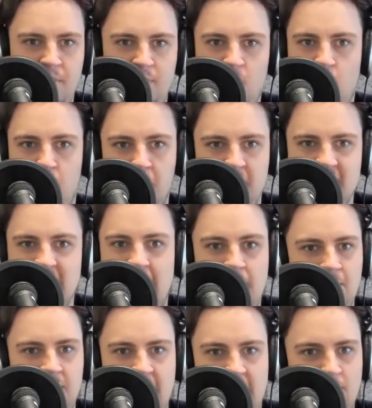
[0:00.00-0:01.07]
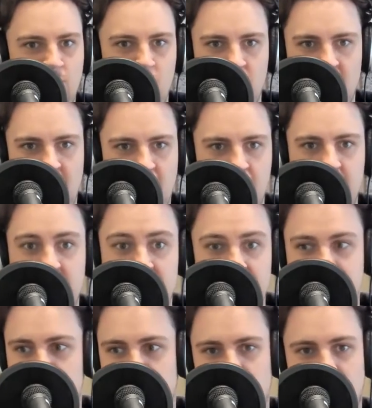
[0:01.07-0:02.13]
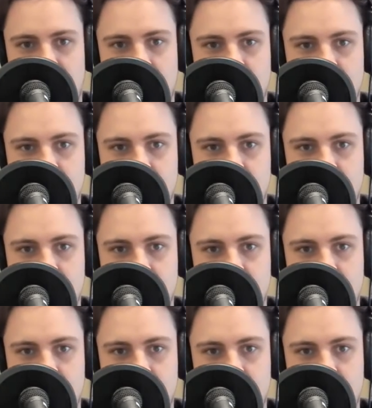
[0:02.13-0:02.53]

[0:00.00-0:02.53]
performance out there right now in this year.